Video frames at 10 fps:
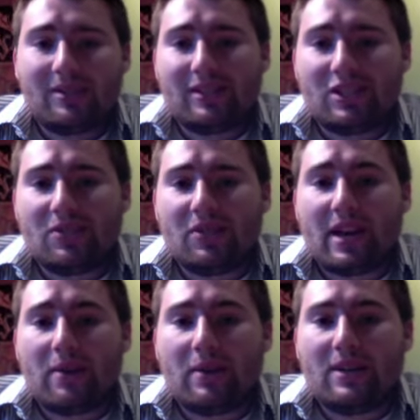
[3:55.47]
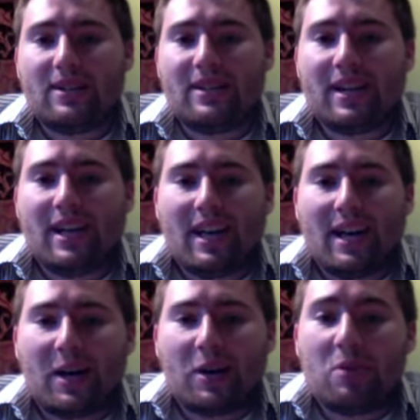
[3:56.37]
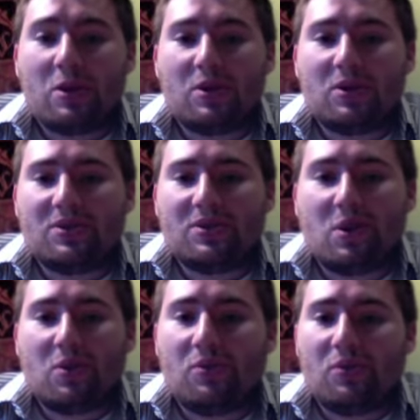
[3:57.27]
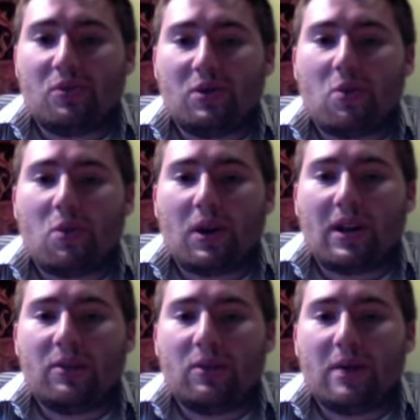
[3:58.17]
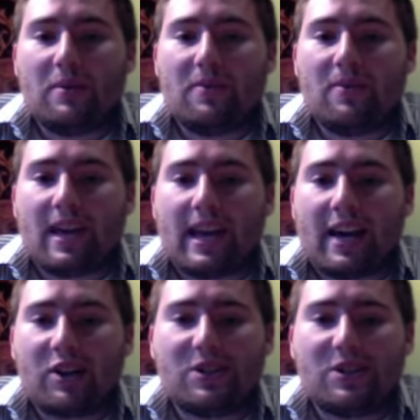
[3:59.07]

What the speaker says: just for that reason, commercials don't work on the web and the fake action.